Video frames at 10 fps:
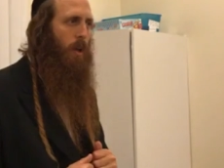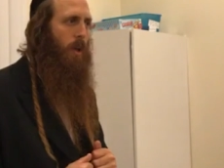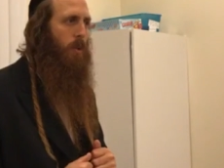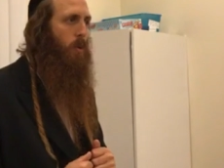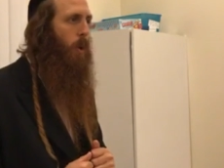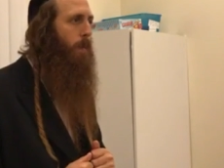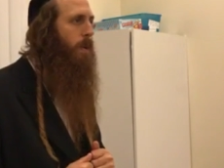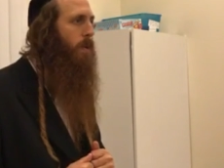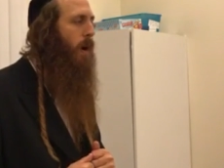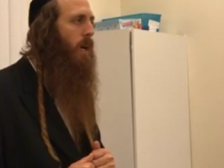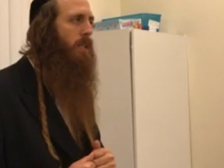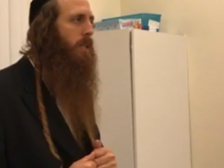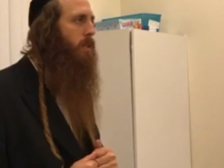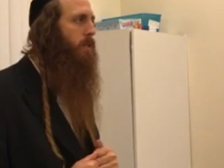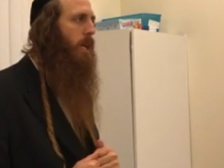to open your heart and
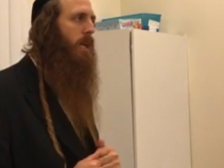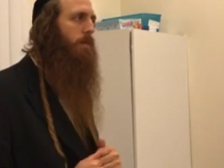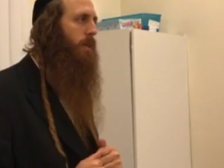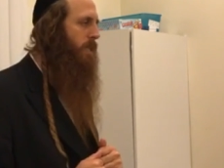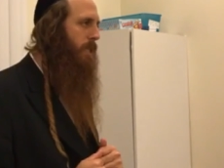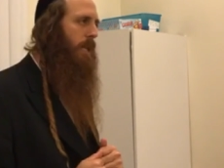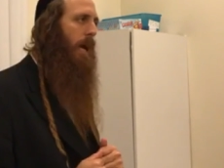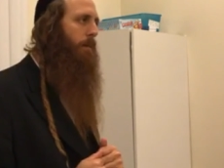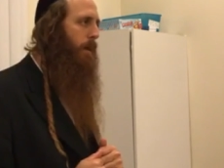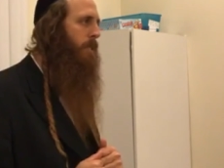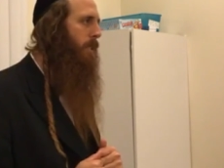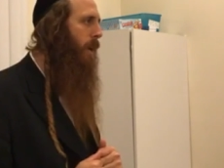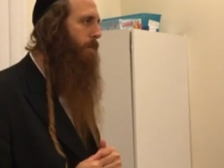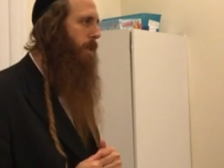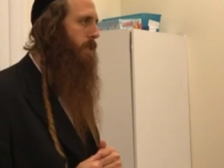to tell Him, listen, I messed
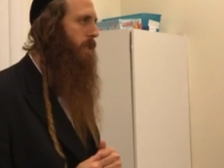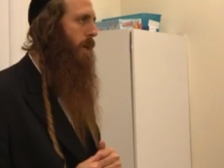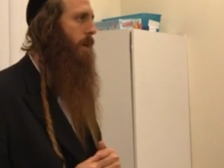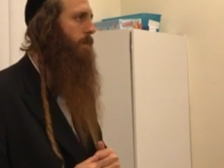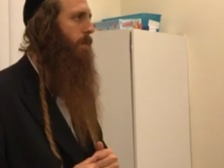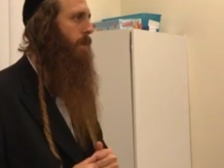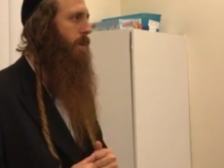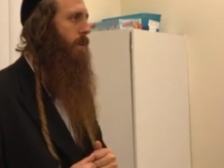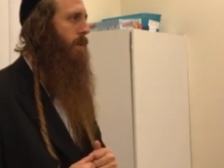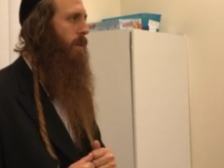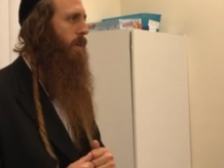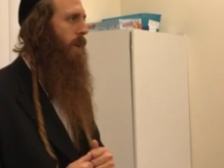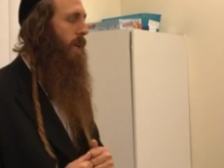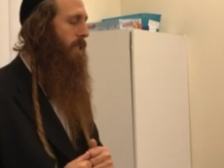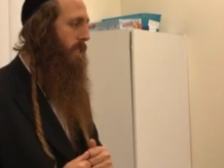up this time.
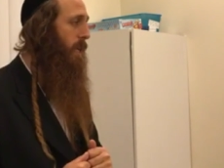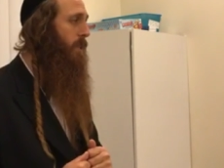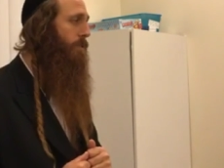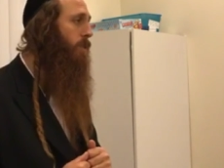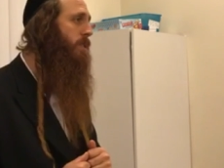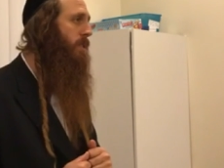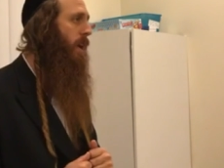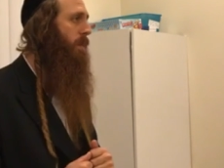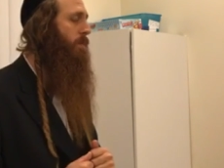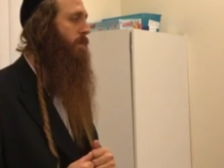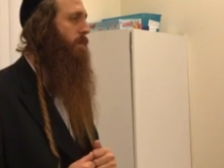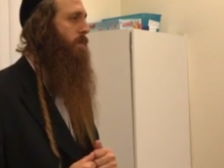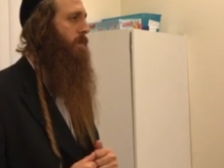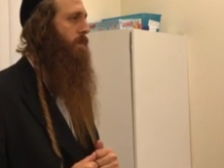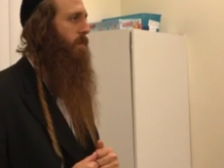And it's not the first time.
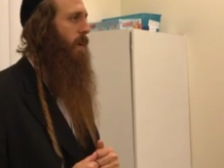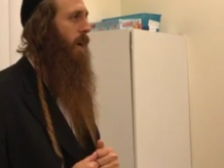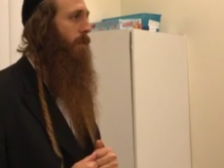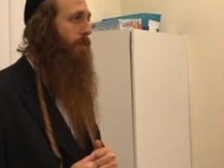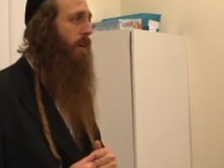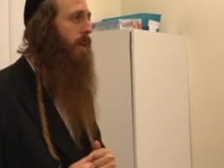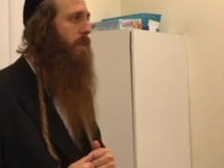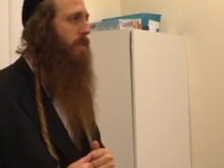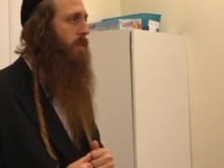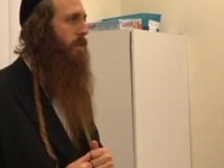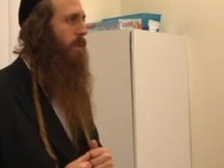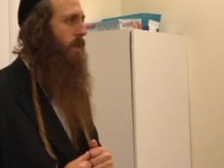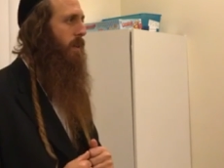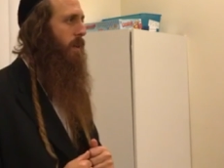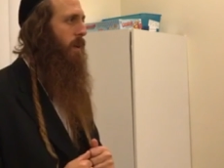I failed.
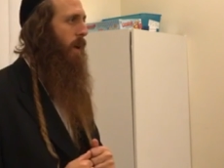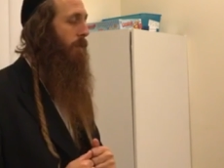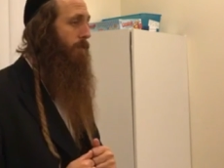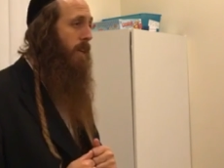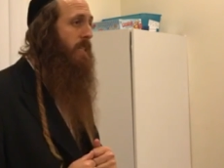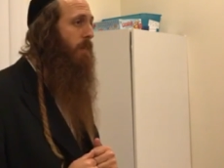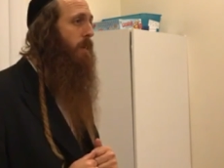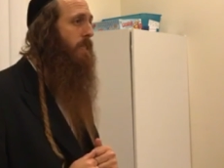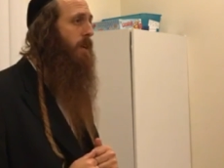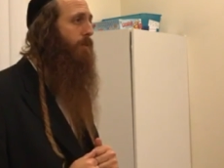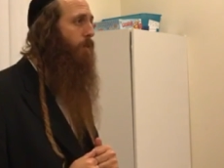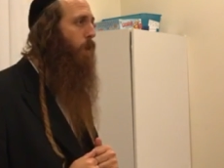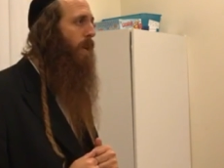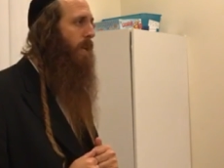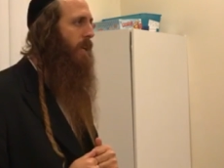I'm finding myself
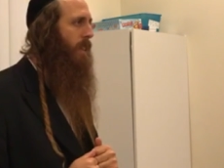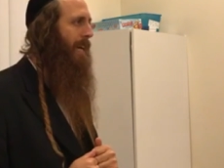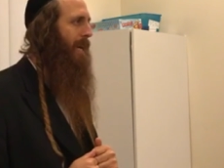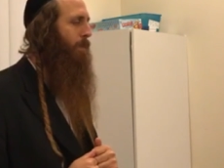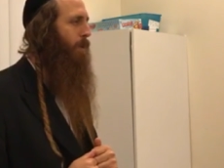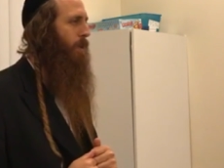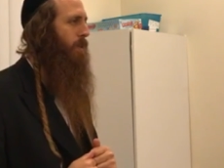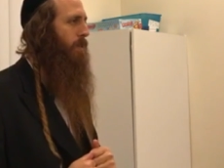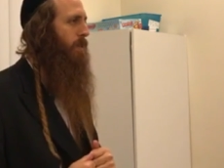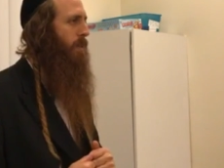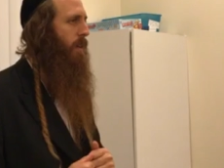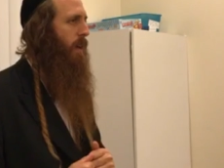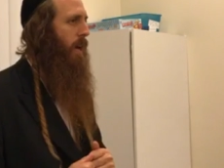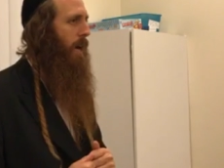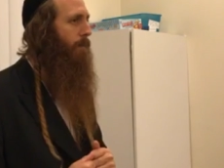weak in that point.
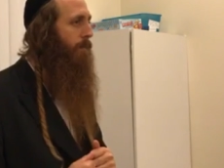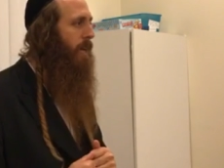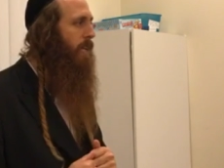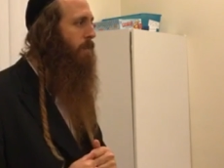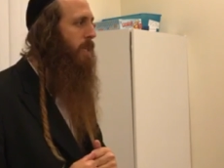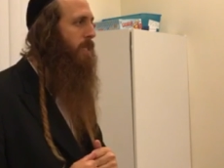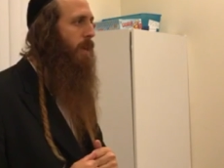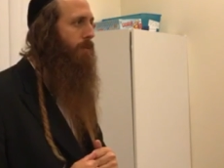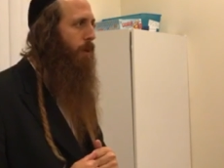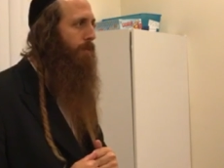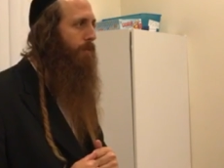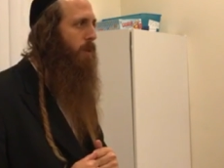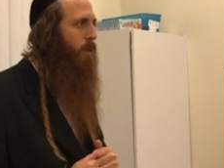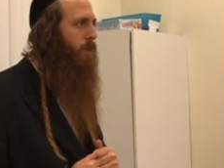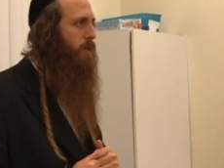I'm finding myself
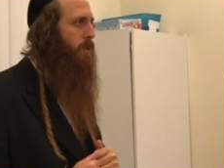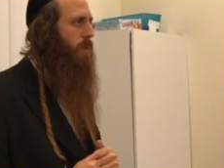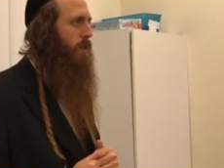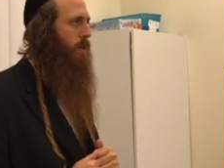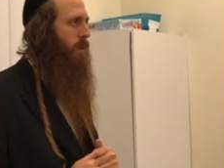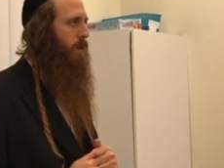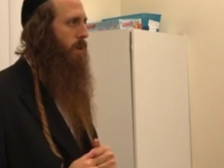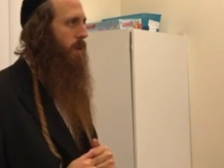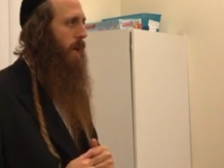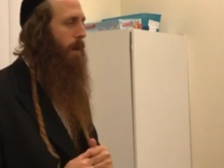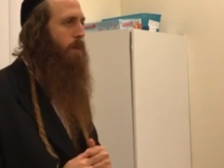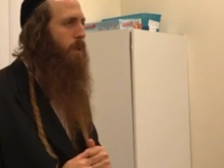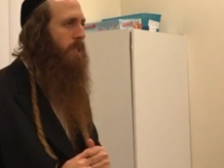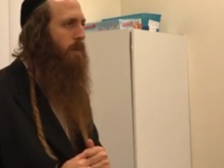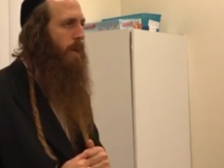confused. I'm
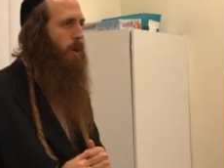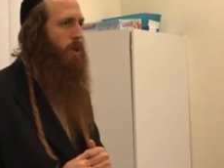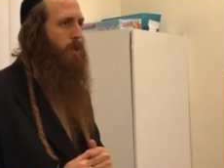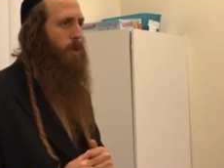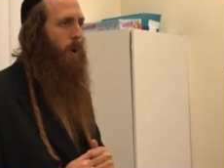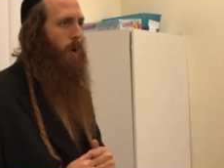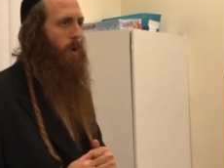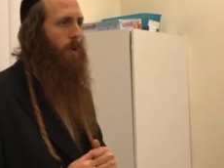losing my control.